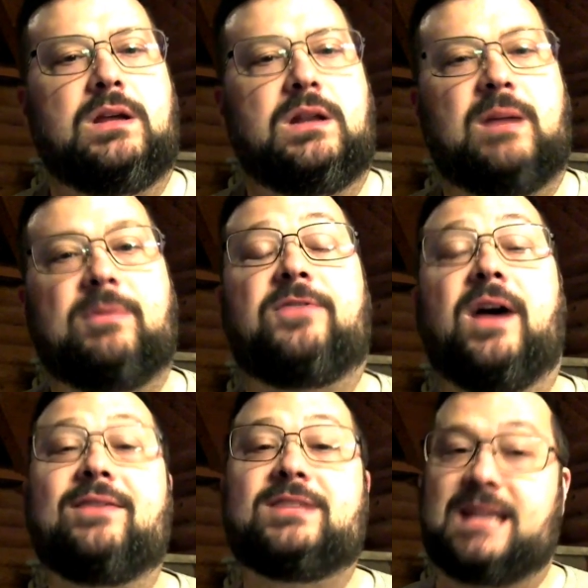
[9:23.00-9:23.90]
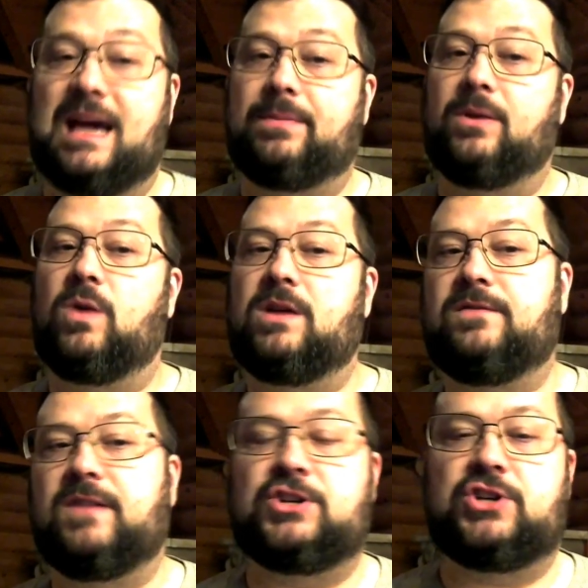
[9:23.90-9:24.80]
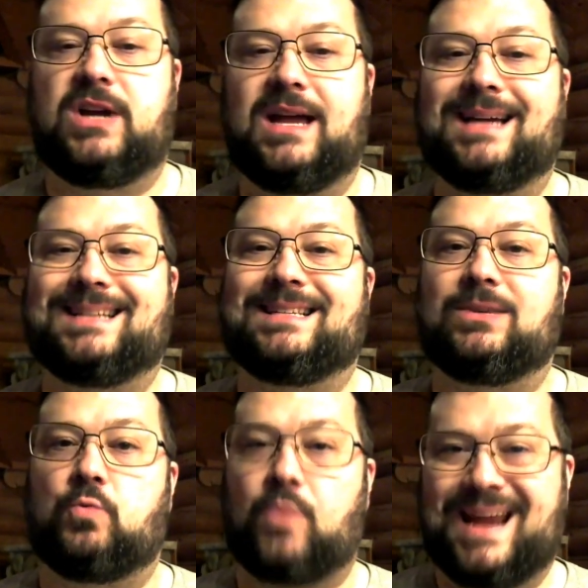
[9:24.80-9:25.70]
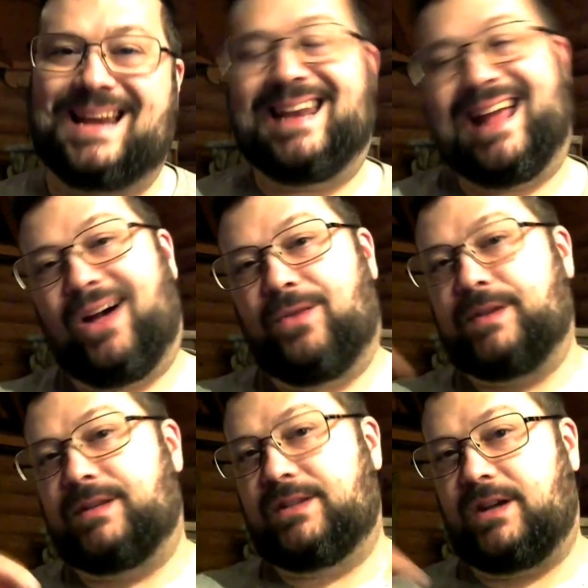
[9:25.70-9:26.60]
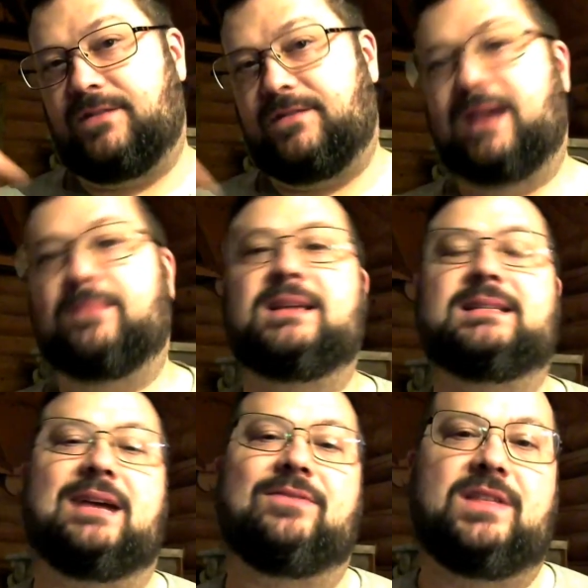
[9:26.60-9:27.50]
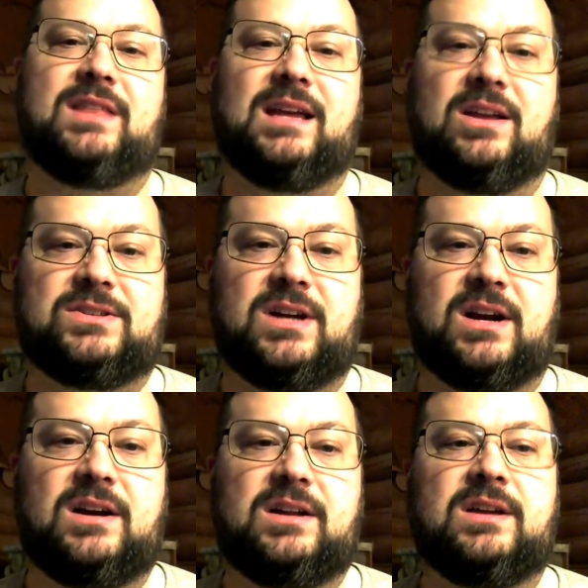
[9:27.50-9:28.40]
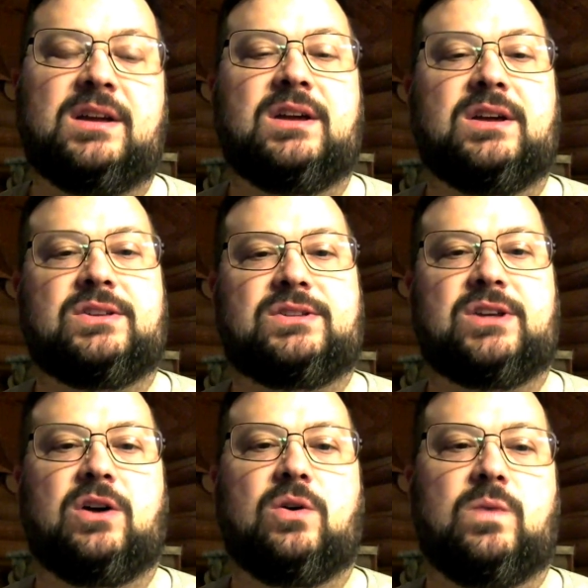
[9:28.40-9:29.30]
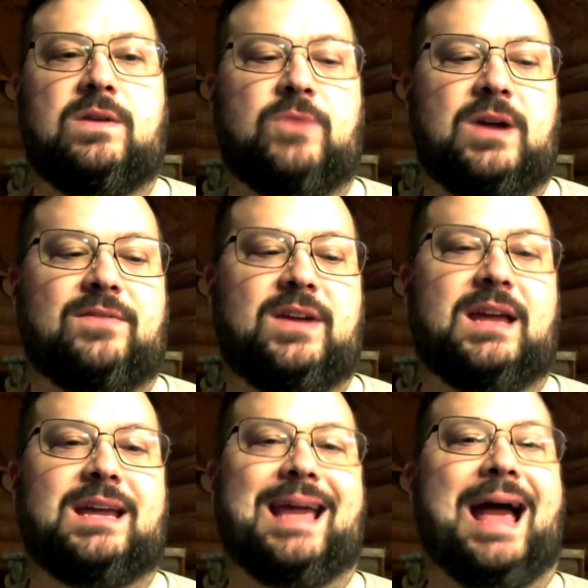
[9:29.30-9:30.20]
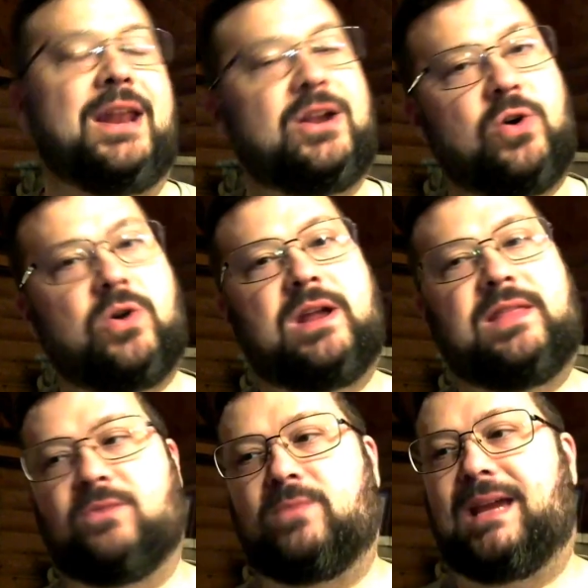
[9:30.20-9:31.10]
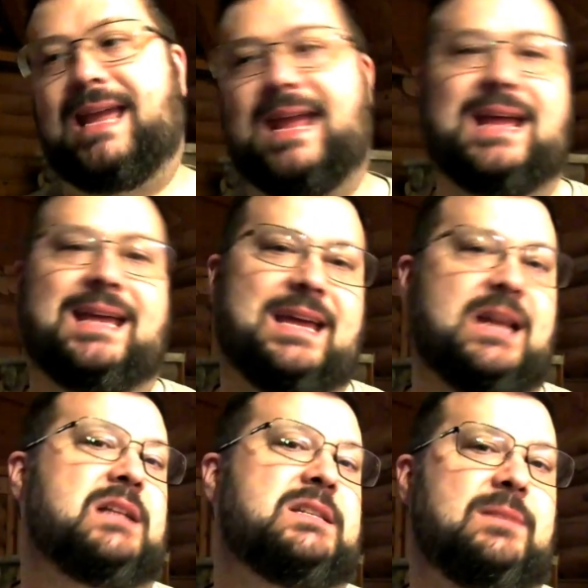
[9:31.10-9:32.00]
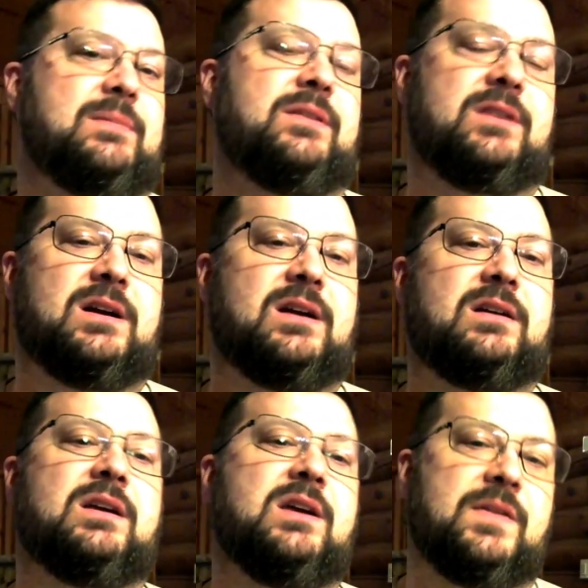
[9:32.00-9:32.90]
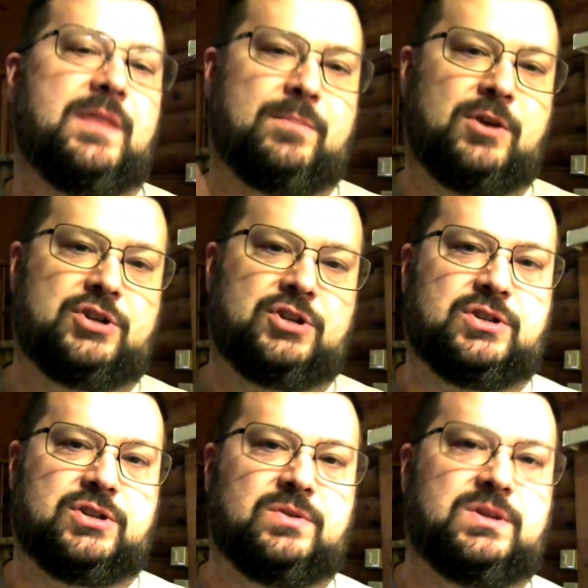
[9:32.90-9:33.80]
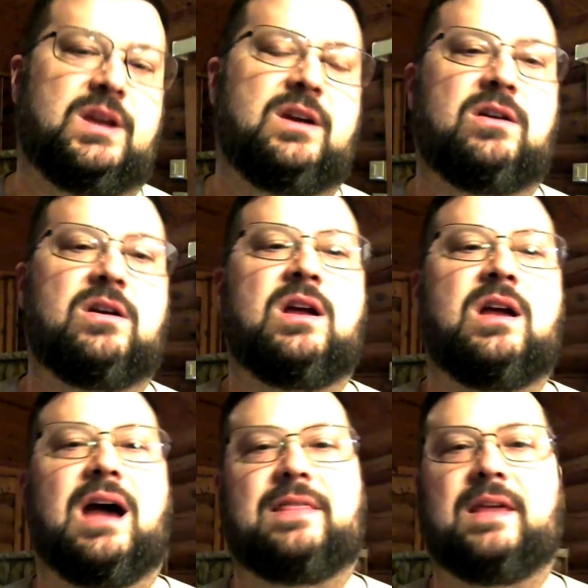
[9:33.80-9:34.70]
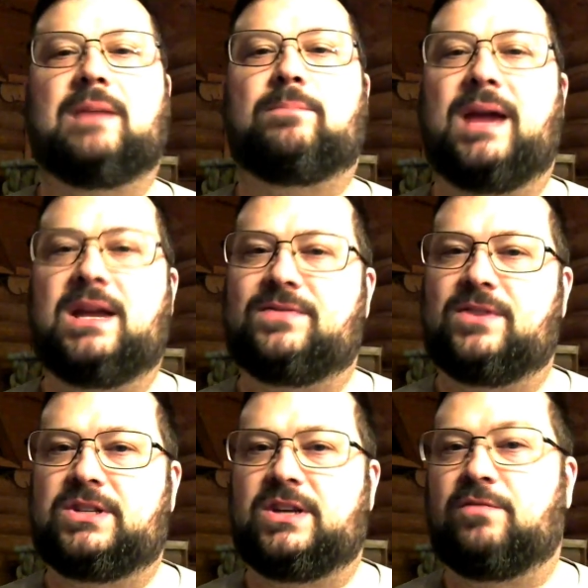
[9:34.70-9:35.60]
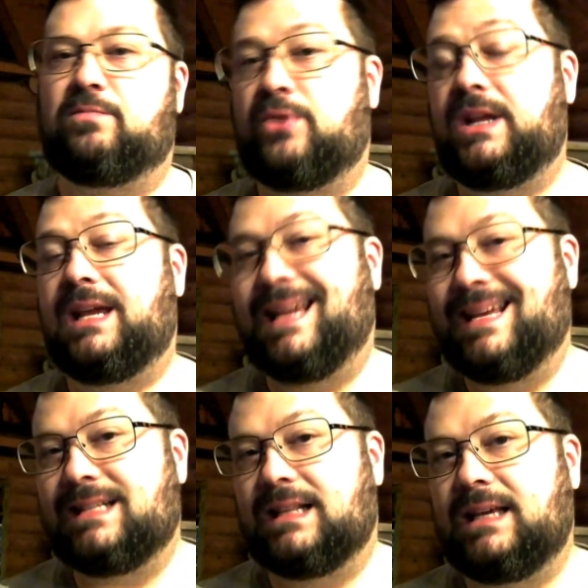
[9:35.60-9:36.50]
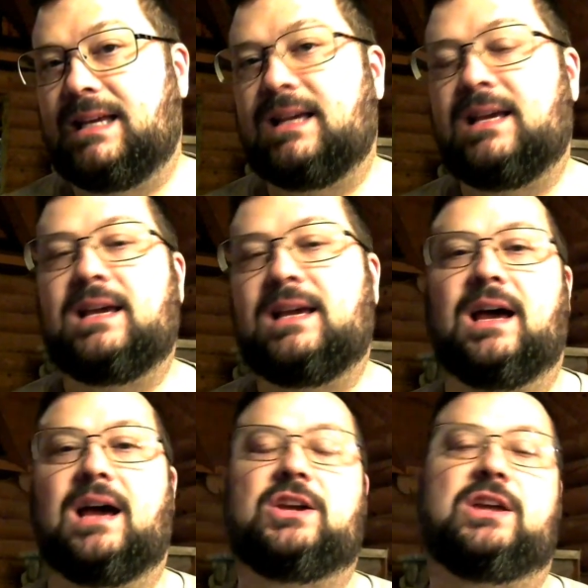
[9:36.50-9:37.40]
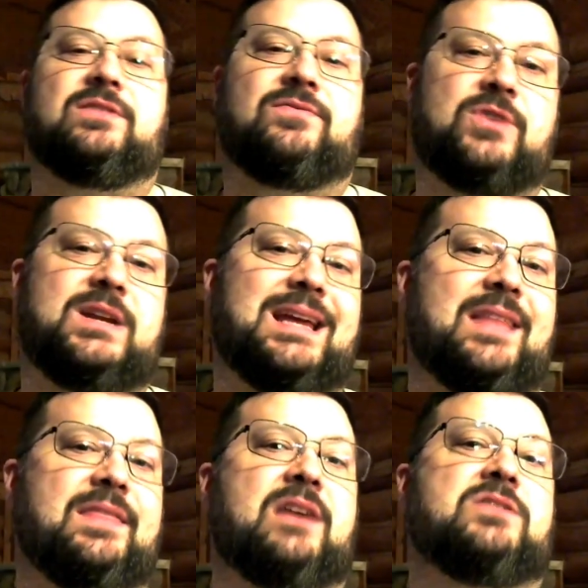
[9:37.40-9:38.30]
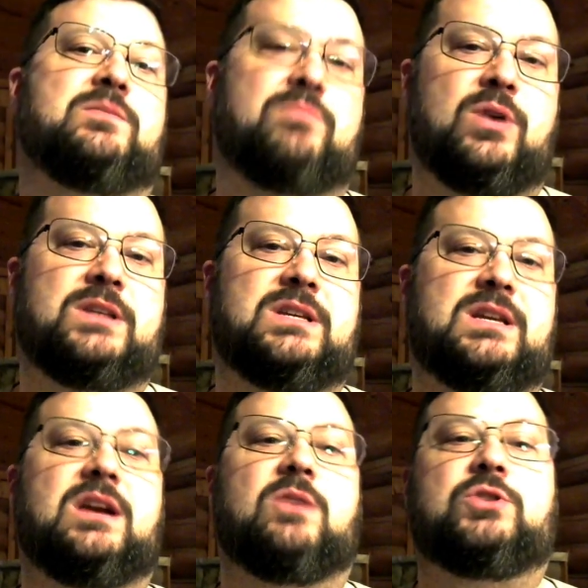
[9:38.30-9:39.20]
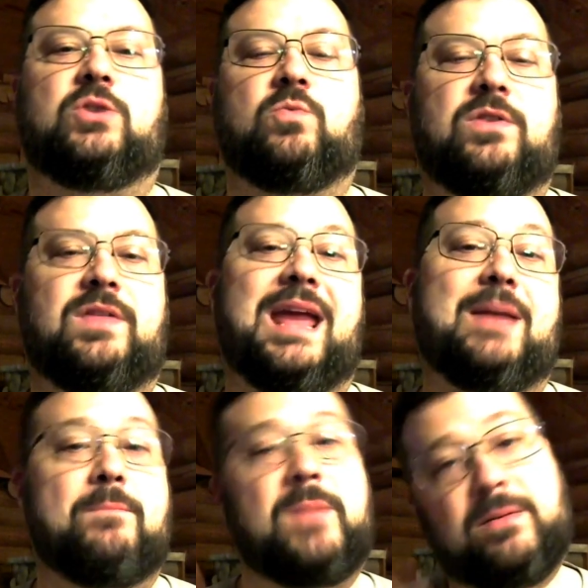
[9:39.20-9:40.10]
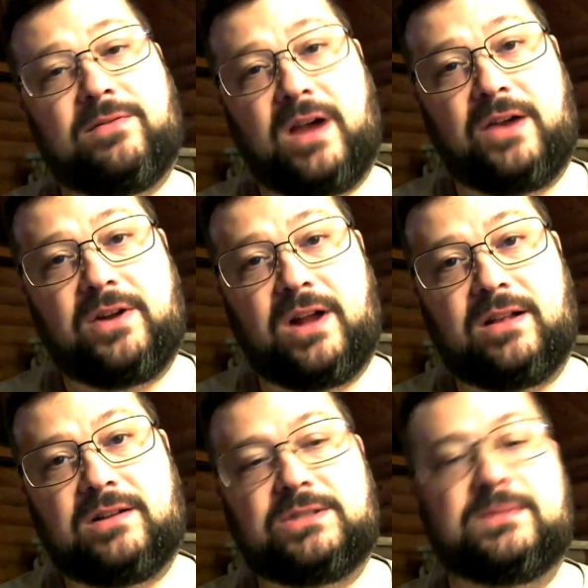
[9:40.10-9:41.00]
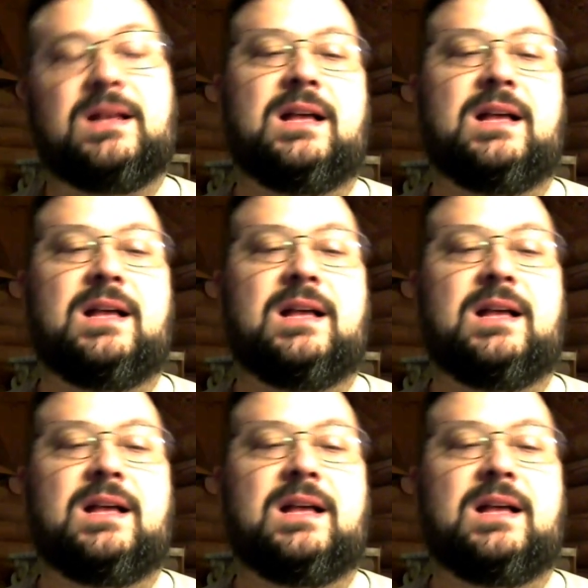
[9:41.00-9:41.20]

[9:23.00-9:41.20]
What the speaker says: Number 5 is the Capital One Venture X. Right now, this is our family's everything else card. So if we have a category that we can't get on some other card, the purchase goes here. I think it pays for itself pretty easily. You get the free 10,000 points a year, which are worth a minimum of $100.